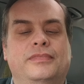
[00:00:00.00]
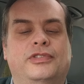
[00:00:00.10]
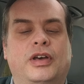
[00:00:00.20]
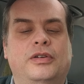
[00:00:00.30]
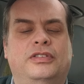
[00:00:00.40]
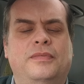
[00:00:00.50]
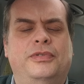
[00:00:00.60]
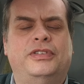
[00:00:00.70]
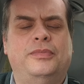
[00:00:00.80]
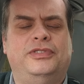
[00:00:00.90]

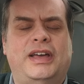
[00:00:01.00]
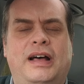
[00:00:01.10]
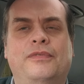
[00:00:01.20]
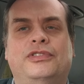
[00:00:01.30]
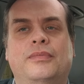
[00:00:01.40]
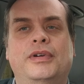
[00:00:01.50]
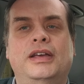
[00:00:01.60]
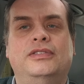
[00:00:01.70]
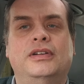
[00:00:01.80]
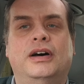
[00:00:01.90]
7% down for some
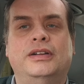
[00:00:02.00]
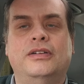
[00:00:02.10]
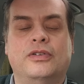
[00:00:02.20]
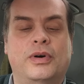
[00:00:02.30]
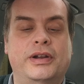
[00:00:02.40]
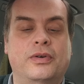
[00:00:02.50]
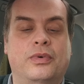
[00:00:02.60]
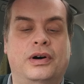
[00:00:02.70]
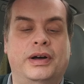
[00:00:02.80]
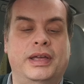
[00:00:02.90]
reason. I don't quite know
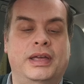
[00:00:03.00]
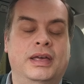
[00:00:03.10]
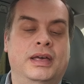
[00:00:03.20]
why.